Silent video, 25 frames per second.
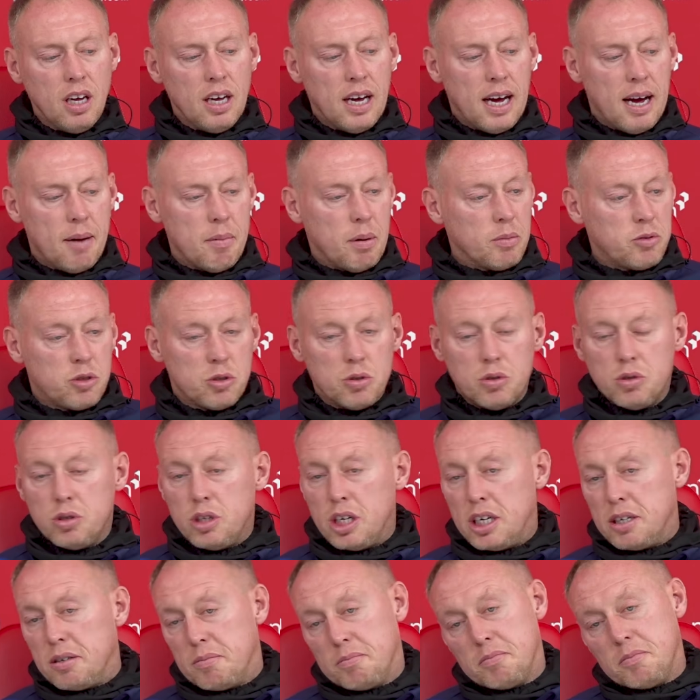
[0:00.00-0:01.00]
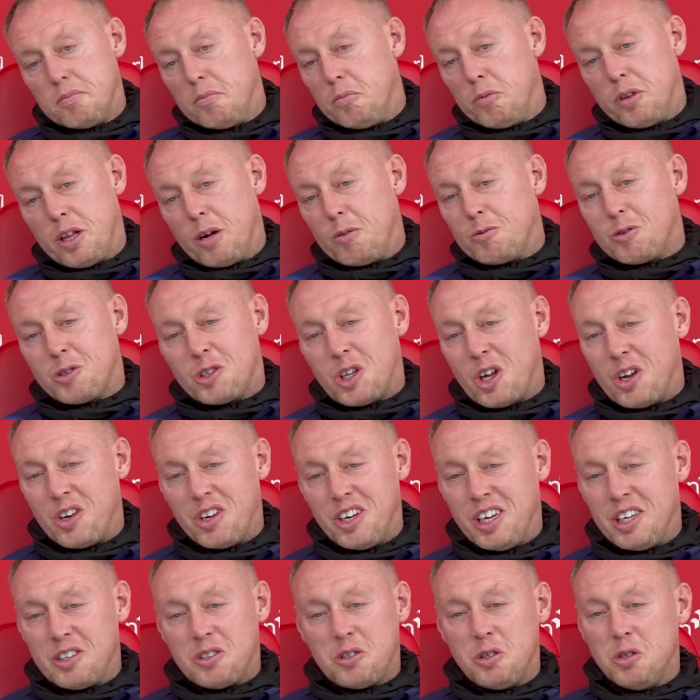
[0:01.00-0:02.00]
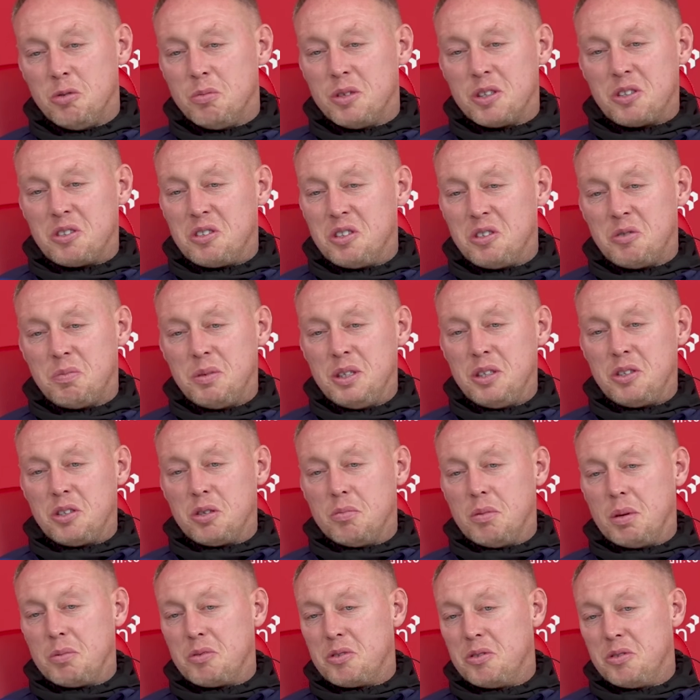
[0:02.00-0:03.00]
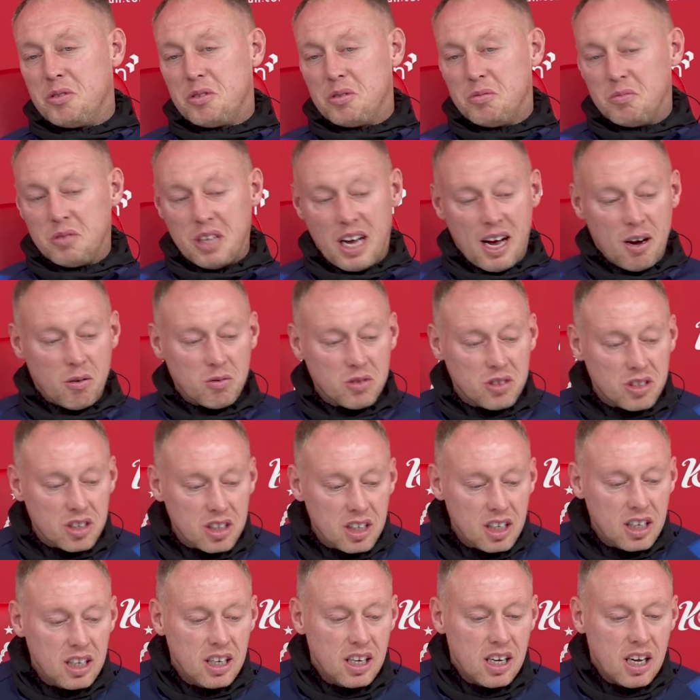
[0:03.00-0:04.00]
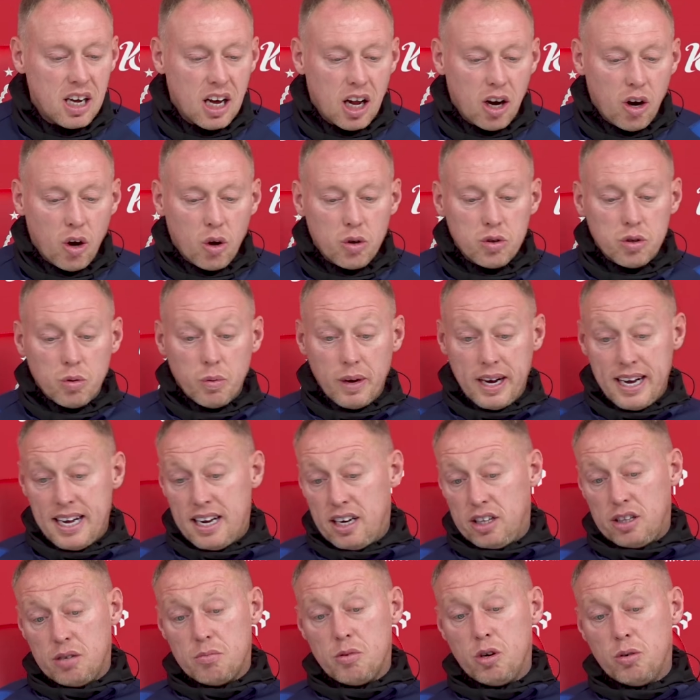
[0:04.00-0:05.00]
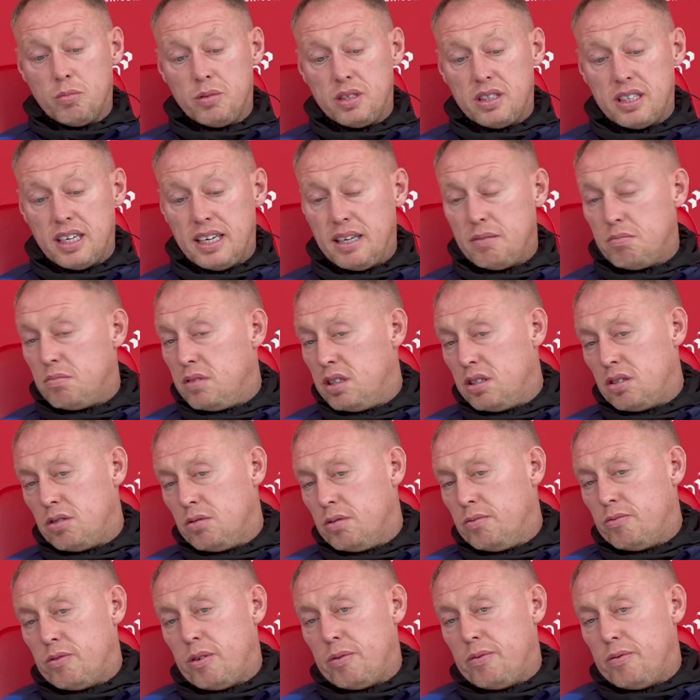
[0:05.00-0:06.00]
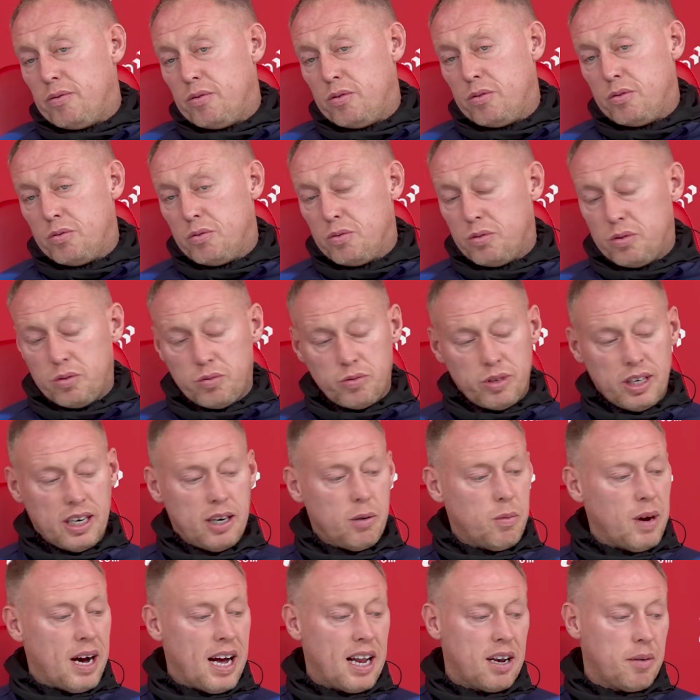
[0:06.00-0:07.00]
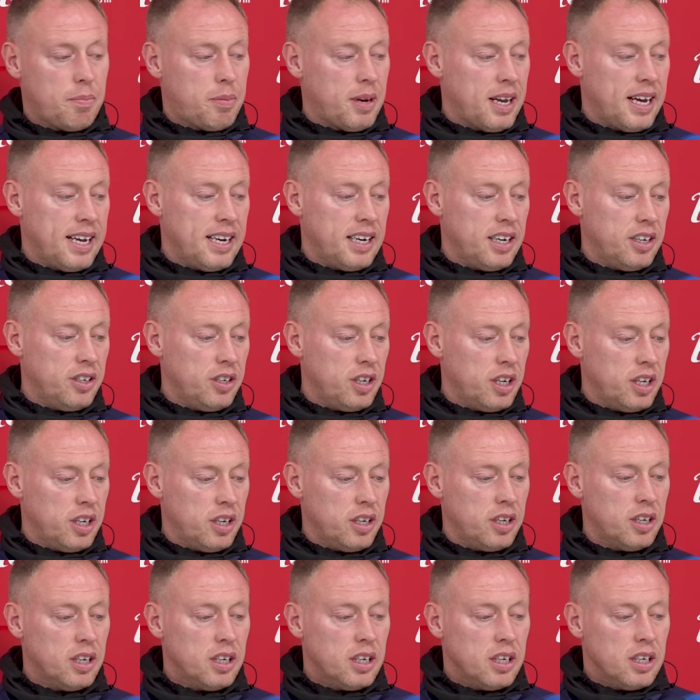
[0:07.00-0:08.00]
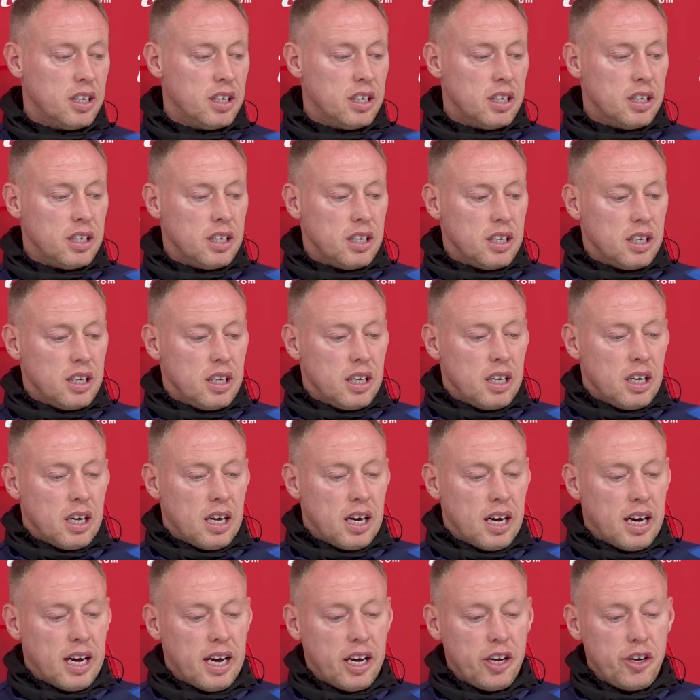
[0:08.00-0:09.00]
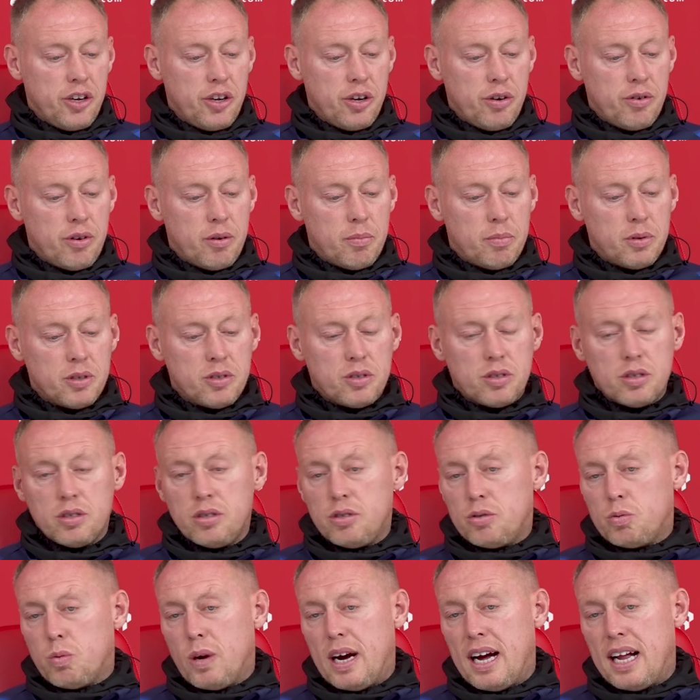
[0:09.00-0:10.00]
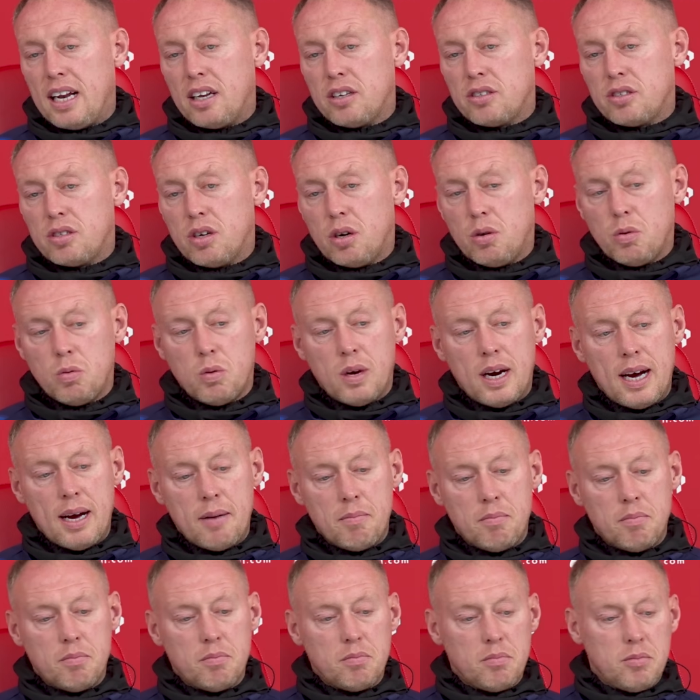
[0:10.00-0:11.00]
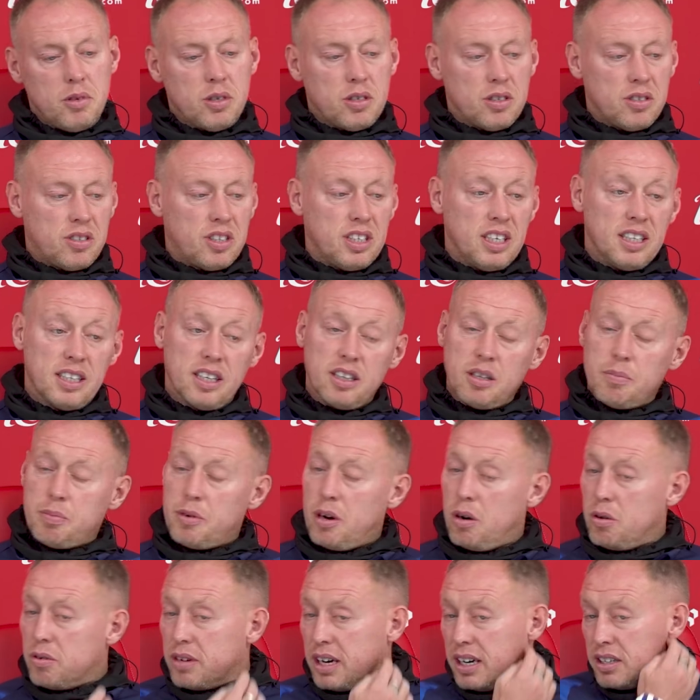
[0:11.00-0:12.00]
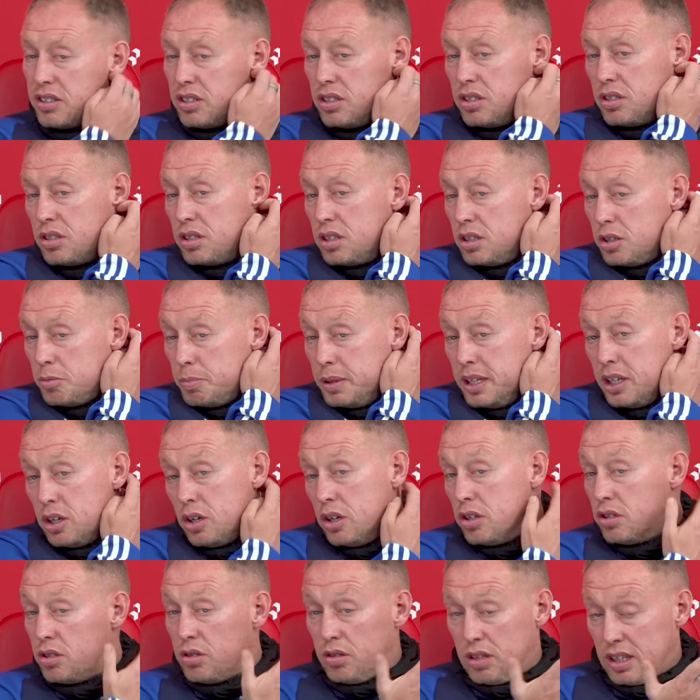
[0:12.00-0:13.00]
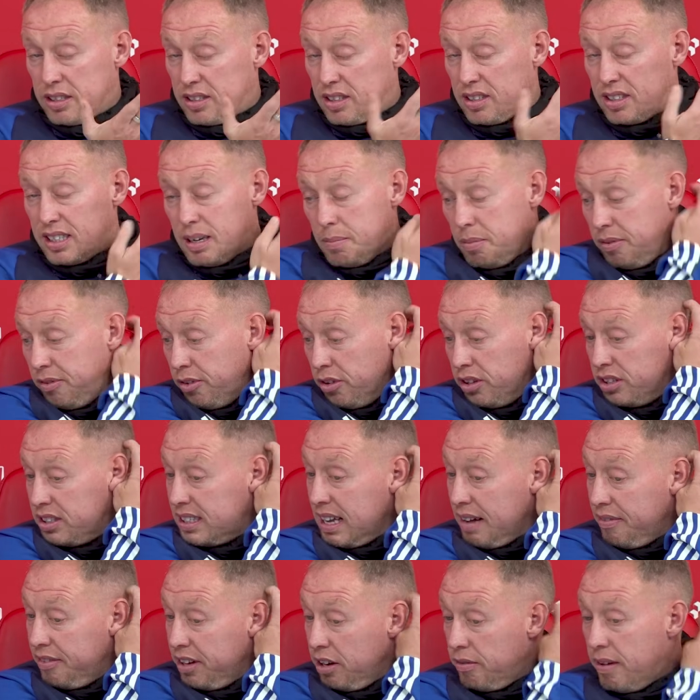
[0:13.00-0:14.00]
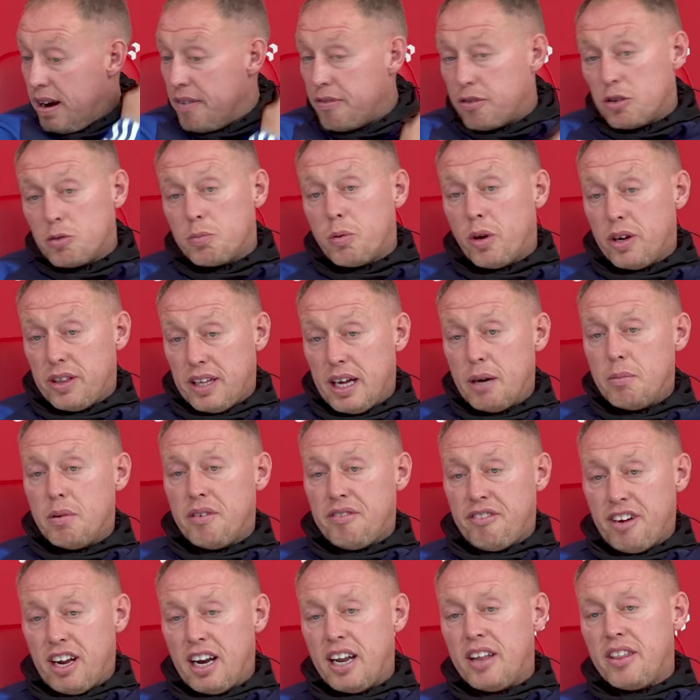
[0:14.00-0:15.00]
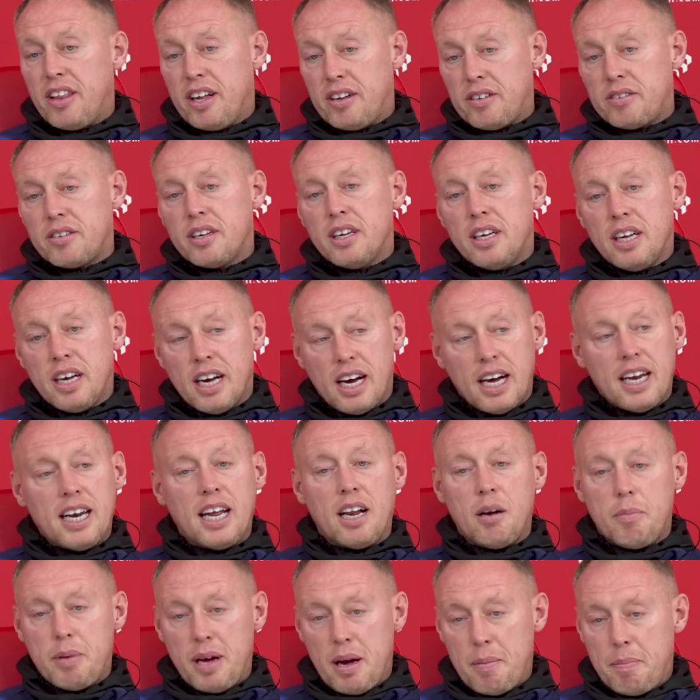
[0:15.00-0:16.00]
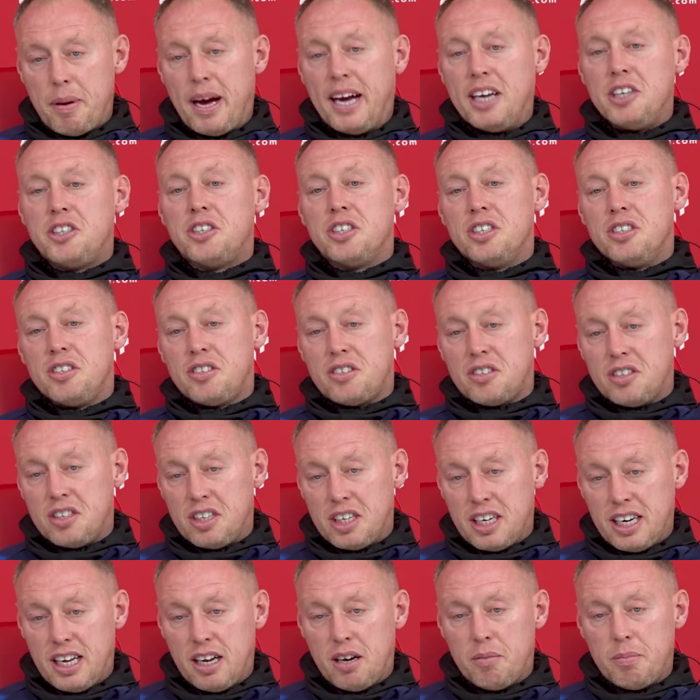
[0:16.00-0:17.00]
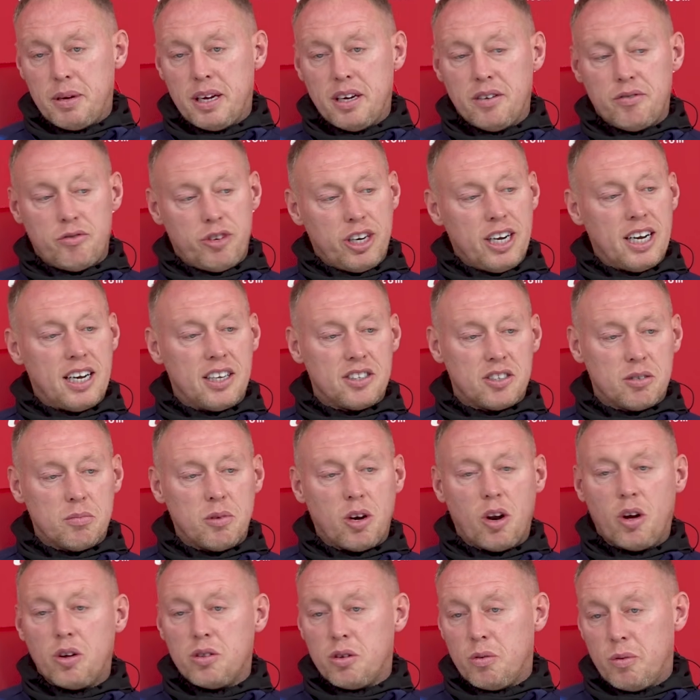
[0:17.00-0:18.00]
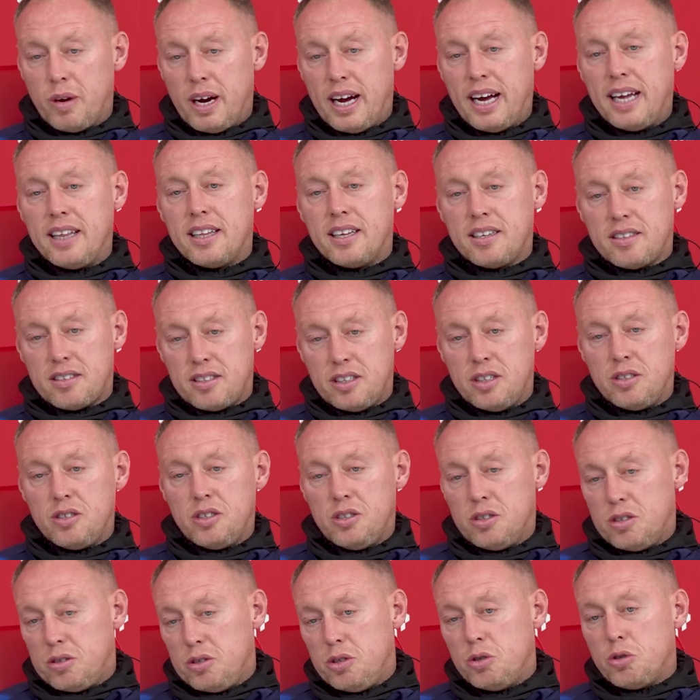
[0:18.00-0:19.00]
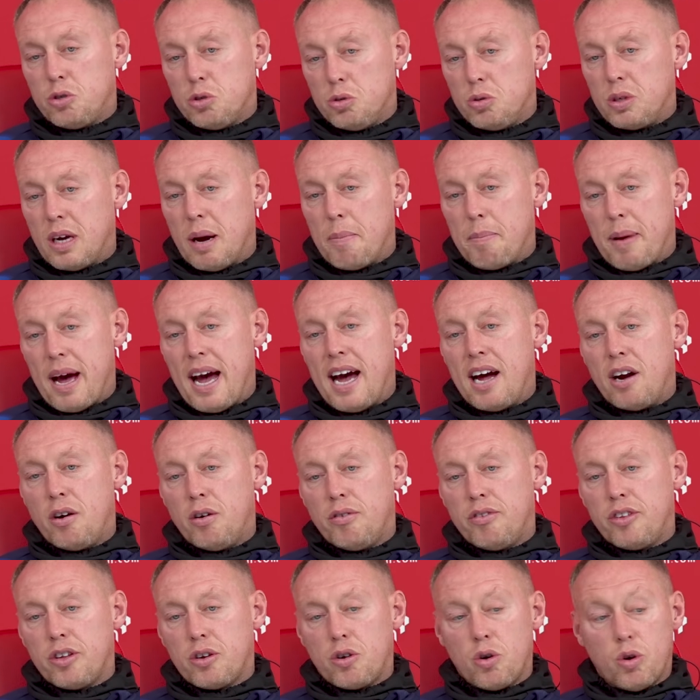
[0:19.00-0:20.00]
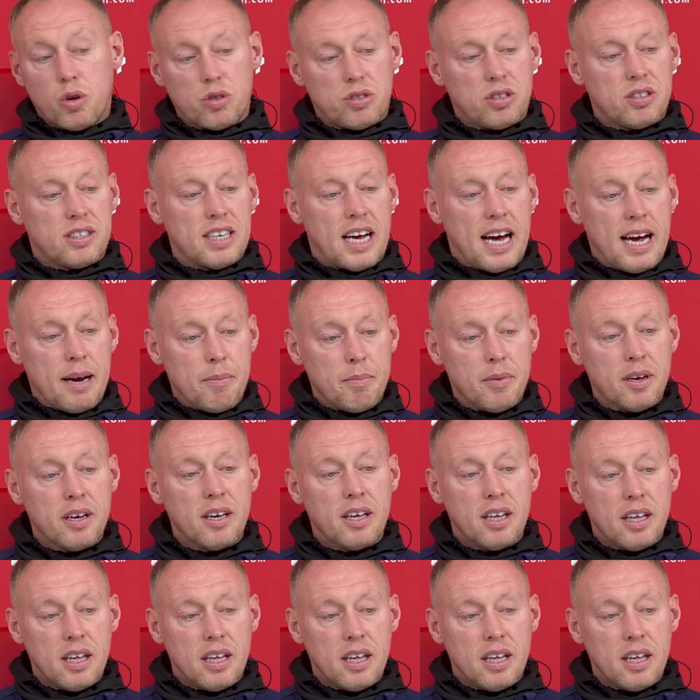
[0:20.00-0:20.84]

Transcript: Um, I'm sure uh, without studying it too much, there's been some ups and some downs along the way. And at the moment, they're, they're doing really well, playing in in, uh, in Europe as, as well. So um, you can see that the progress has, has been good. So as I said before, there's definitely a reference point there with Villa that a little bit of patience and a little bit of realism along the way that you know you do get better over the course of time.